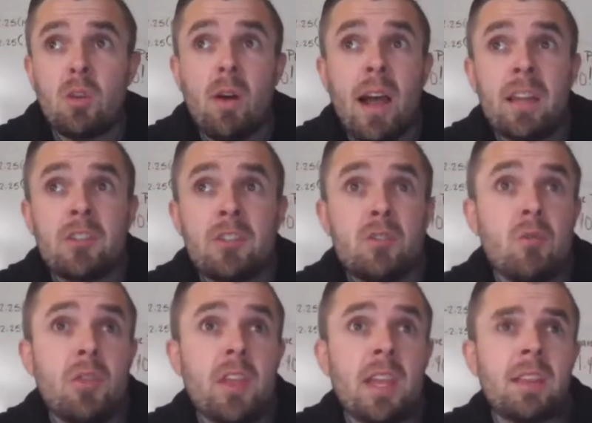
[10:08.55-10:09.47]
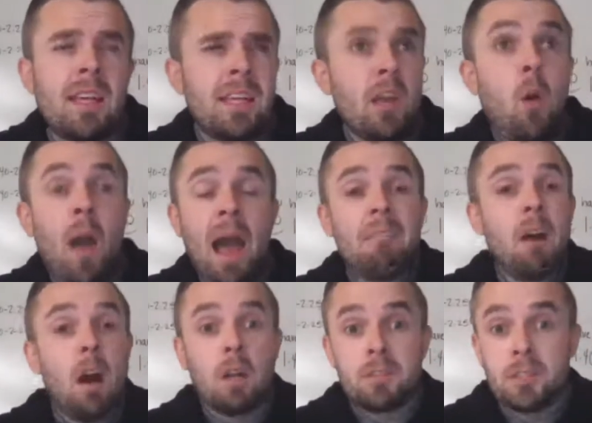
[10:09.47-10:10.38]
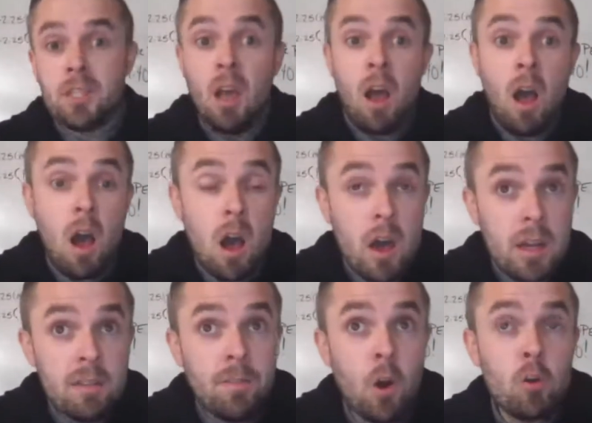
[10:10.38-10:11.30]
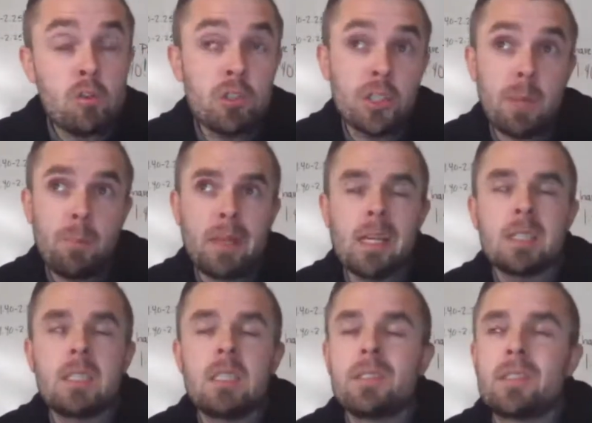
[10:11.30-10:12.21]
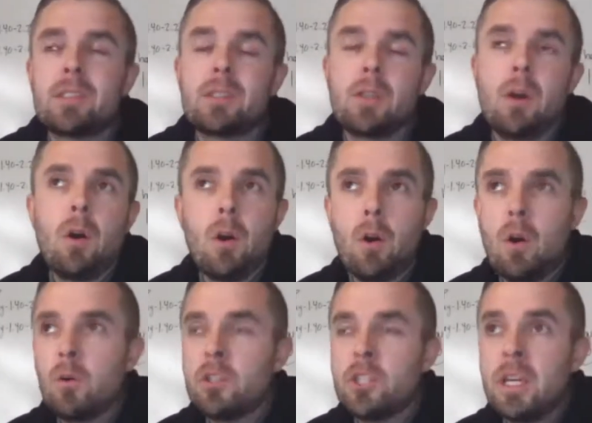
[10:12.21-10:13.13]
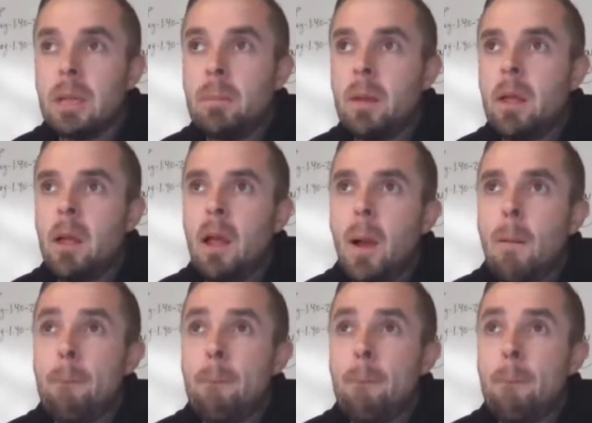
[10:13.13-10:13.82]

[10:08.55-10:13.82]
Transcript: So I do think that he'll have a ton of ownership because he's so cheap.